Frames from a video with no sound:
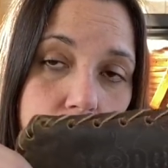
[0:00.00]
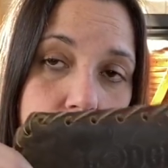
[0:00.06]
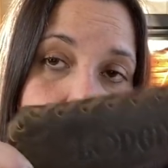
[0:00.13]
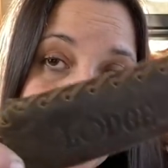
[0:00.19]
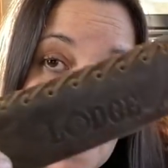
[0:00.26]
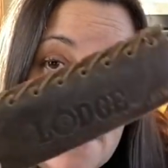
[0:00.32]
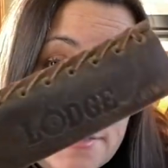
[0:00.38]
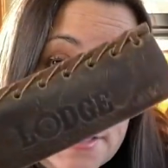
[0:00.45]
You
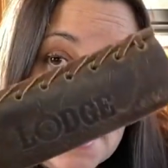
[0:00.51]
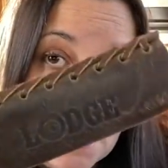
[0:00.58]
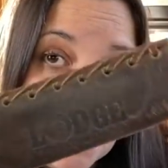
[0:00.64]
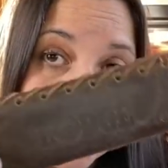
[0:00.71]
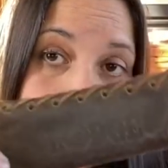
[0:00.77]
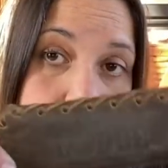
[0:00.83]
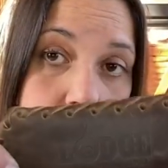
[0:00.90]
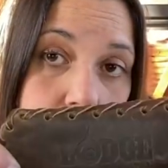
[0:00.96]
may have
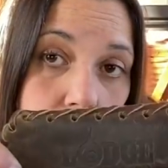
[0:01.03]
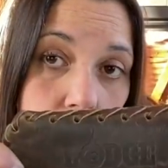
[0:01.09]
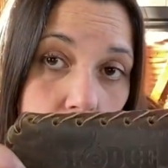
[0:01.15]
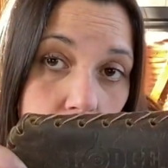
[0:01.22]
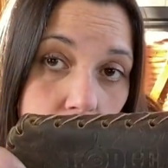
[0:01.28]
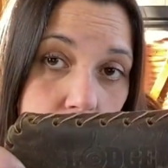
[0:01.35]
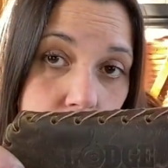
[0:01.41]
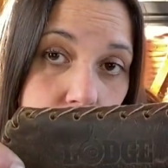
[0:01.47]
seen
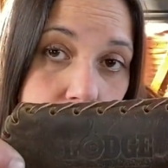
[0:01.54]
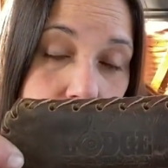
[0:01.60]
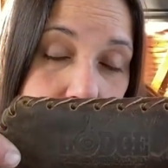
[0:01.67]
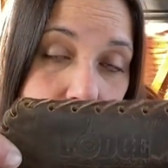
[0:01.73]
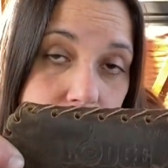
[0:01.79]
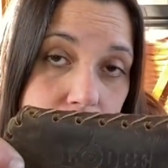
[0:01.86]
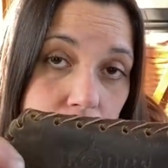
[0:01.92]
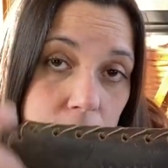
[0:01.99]
Lodge
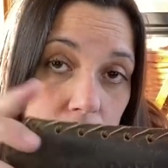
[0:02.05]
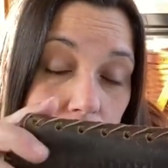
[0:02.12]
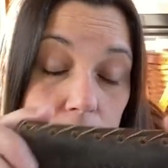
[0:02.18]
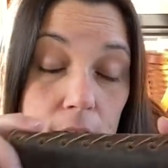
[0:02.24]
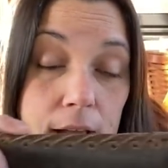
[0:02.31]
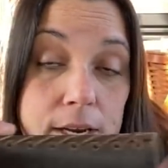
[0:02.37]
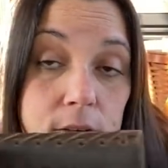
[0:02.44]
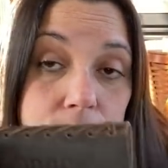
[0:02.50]
cast iron.
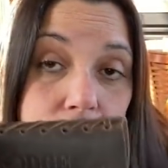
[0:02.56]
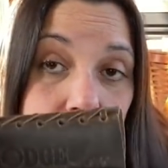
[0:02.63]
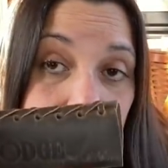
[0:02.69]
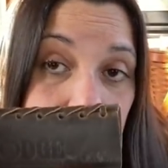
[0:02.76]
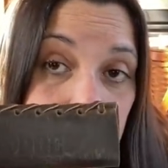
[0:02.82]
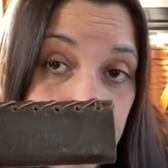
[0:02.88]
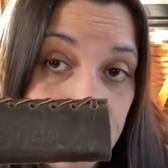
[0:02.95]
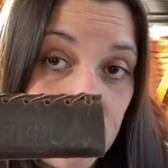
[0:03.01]
I don't
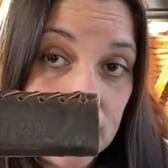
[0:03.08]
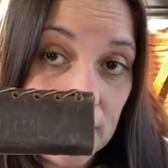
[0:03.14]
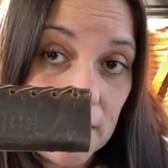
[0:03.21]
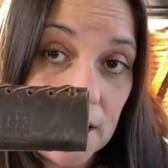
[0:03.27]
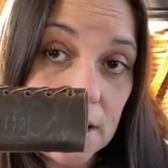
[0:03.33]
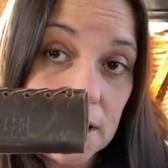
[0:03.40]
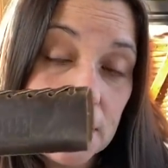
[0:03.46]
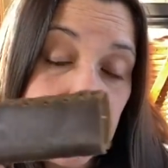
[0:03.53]
have
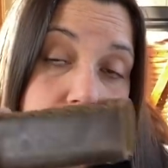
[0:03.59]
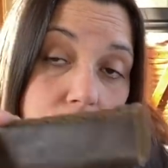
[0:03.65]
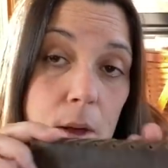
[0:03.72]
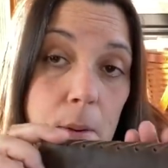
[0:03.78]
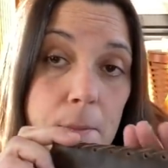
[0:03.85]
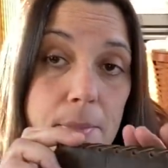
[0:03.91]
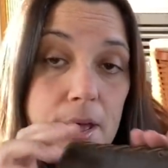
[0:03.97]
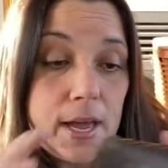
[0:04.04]
any,
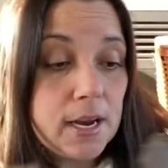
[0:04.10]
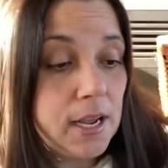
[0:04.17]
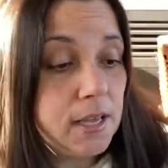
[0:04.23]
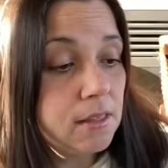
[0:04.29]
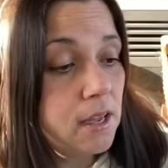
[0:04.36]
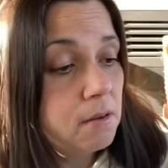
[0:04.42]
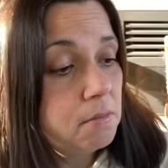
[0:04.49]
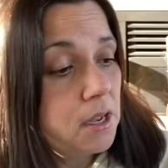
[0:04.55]
but I
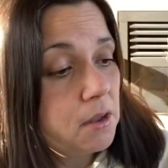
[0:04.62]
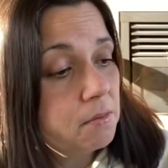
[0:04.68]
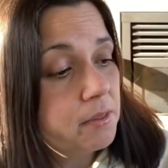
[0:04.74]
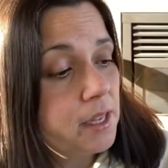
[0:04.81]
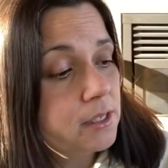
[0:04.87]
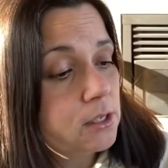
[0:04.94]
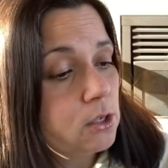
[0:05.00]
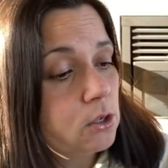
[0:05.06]
thought, oh,
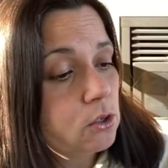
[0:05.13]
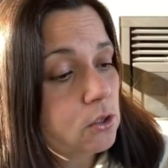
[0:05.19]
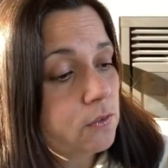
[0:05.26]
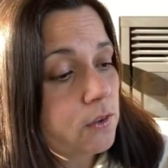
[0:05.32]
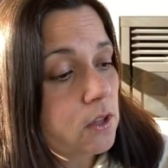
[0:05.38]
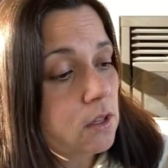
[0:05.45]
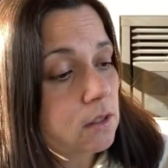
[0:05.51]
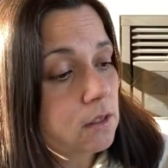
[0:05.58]
that's
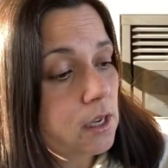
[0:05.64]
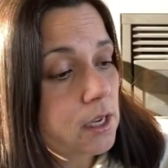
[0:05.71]
useful.